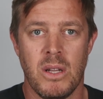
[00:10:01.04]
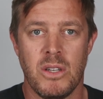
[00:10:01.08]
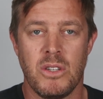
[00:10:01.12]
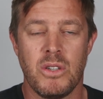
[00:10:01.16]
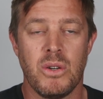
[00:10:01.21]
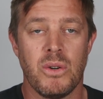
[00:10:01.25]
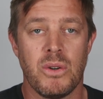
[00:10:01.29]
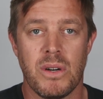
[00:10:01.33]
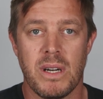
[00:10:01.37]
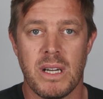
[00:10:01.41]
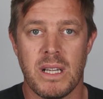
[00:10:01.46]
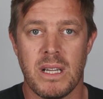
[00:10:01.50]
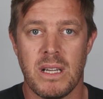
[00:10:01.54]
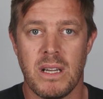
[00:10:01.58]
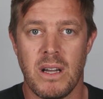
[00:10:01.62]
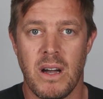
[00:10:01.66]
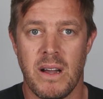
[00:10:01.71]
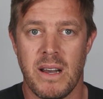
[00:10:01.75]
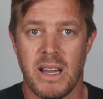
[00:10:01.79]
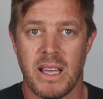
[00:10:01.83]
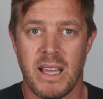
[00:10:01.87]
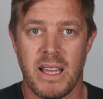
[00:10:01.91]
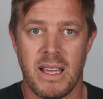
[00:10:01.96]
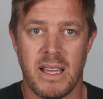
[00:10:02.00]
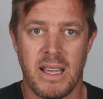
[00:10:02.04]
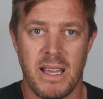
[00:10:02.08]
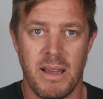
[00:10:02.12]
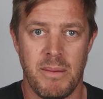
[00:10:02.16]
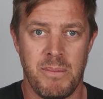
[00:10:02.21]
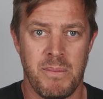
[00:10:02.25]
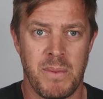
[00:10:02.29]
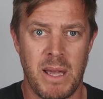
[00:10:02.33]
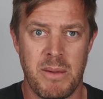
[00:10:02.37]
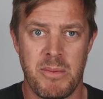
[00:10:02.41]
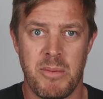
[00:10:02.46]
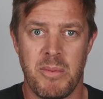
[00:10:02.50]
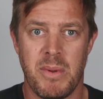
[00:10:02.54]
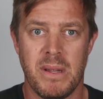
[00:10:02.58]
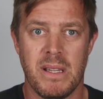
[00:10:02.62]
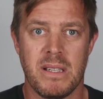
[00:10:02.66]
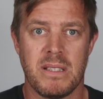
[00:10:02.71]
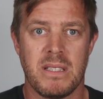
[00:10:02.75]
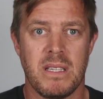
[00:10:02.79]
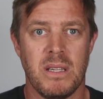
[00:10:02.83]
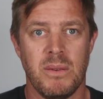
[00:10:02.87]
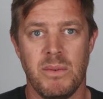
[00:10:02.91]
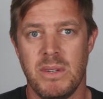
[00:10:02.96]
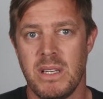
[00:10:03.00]
touring kind of
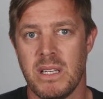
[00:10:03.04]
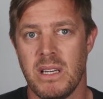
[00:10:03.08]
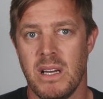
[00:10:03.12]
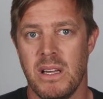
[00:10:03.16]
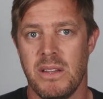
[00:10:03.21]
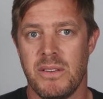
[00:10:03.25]
capability when you're